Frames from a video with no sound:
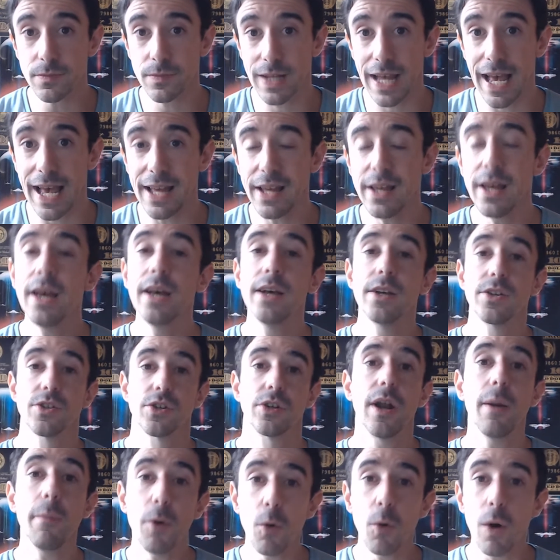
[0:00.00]
Okay, so
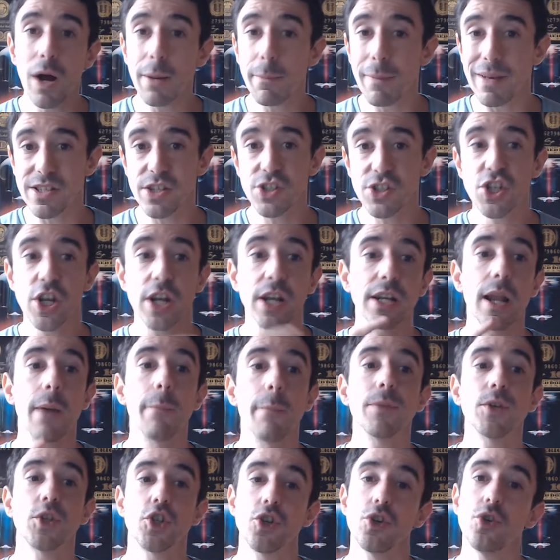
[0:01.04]
number one, messaging.
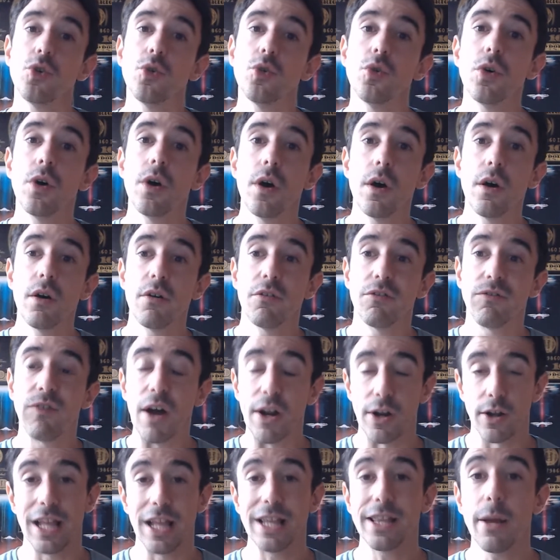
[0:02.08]
Number two,
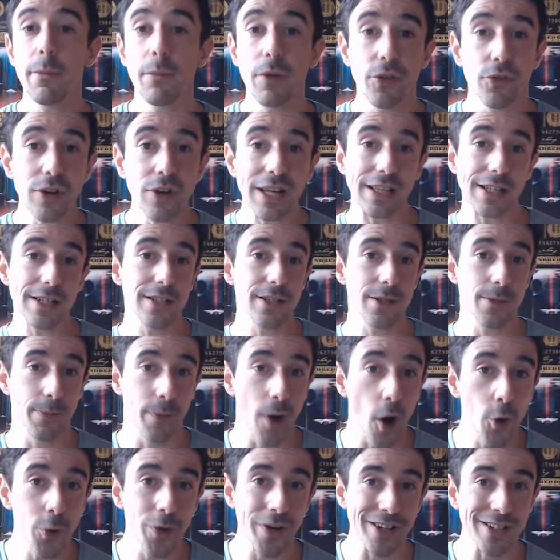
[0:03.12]
funnel. And number three, this is
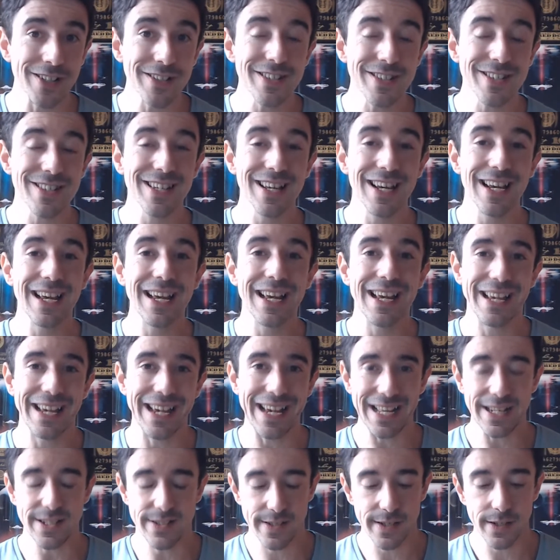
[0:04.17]
bonus,
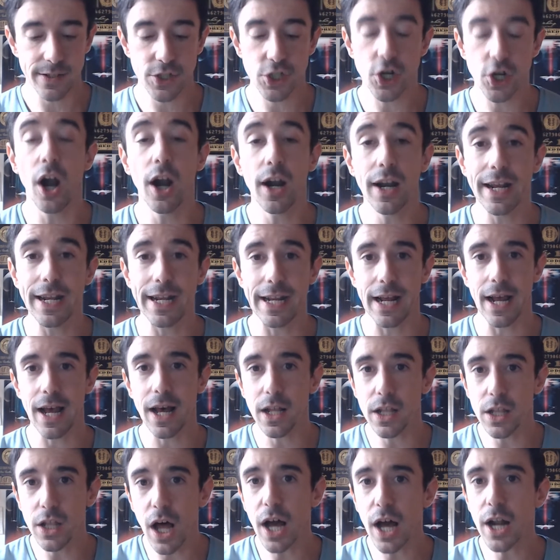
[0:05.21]
is targeting.
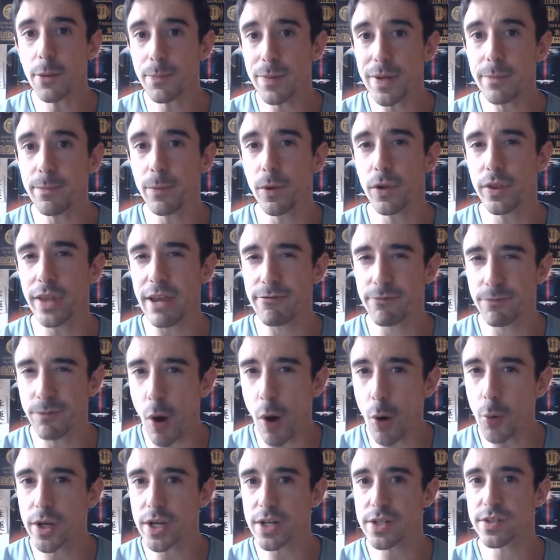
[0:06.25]
A lot of people, they
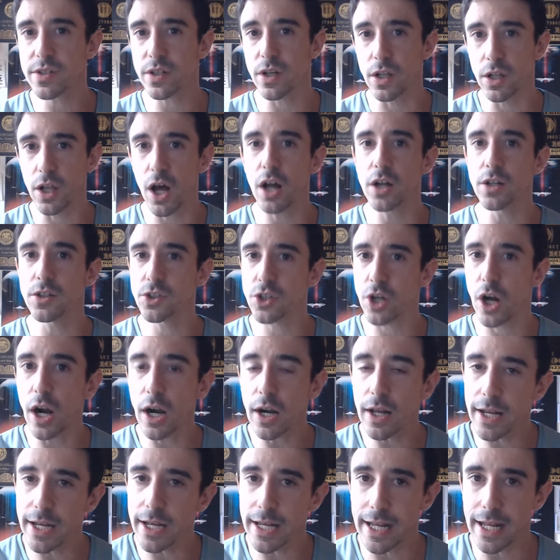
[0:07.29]
focus a lot on
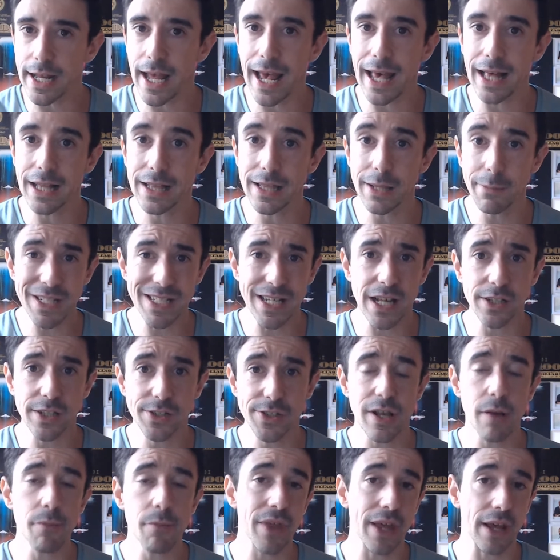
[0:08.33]
targeting. And let me tell you
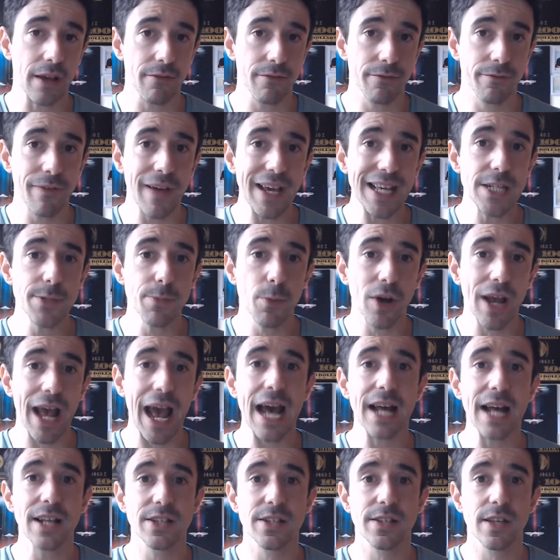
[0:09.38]
something, Facebook
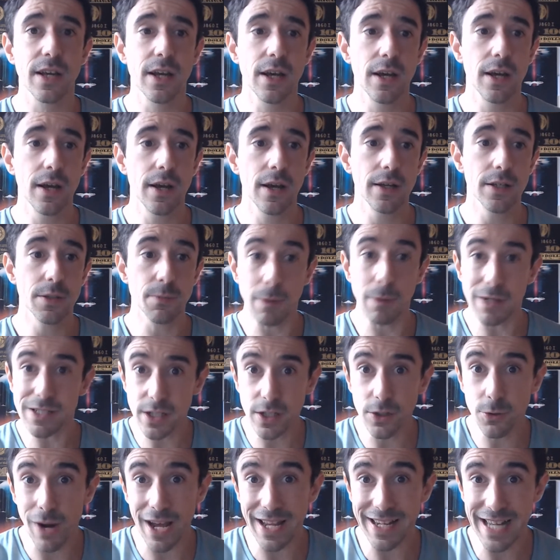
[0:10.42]
ads,
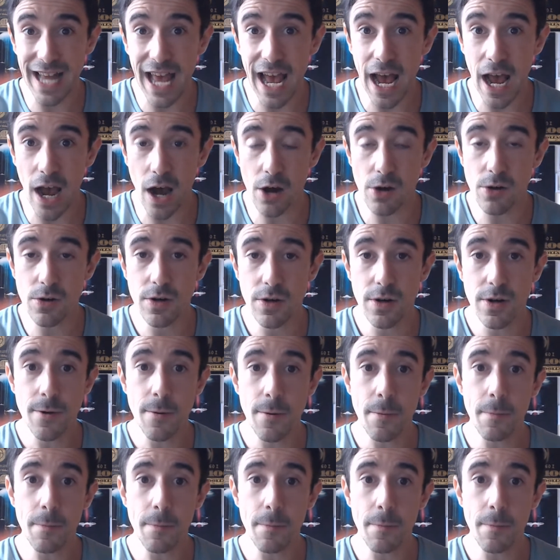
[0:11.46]
especially right now,